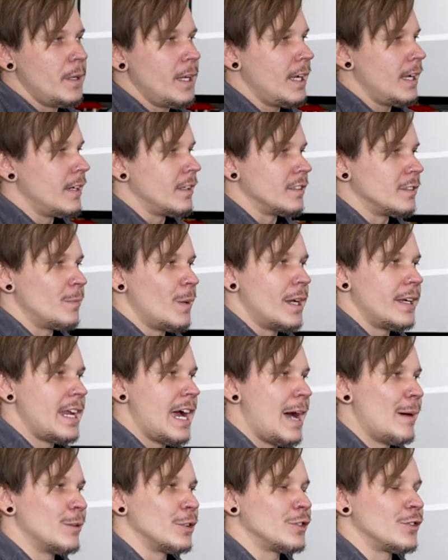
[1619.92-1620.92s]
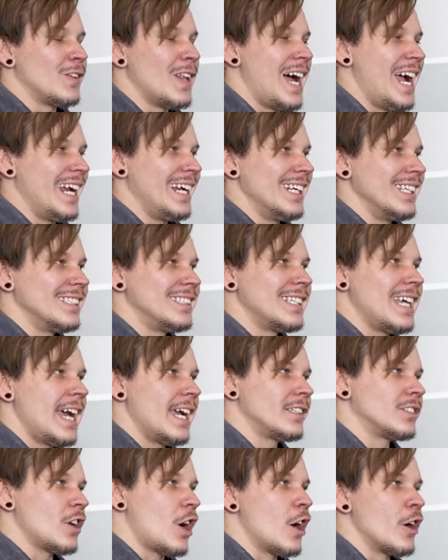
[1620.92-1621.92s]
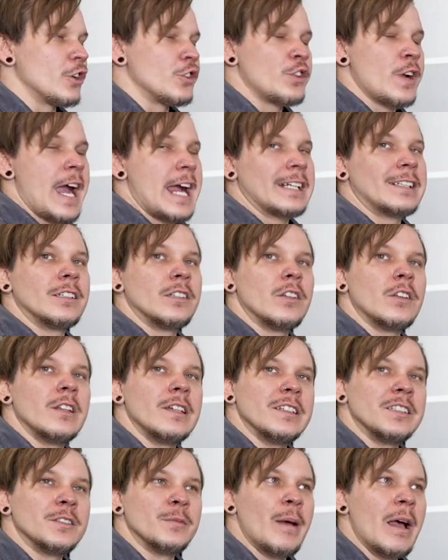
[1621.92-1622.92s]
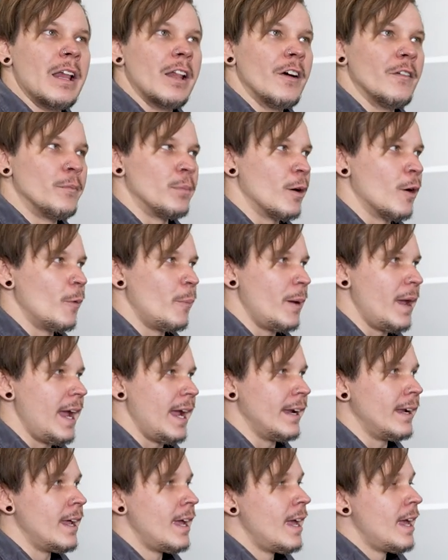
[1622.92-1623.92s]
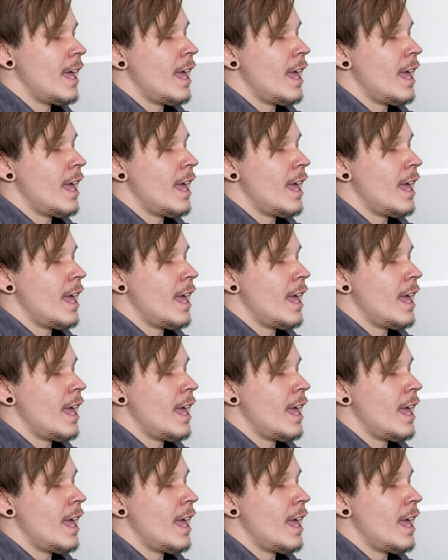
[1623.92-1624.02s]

being is mud daubers, flying insects are attracted to the smell of propane.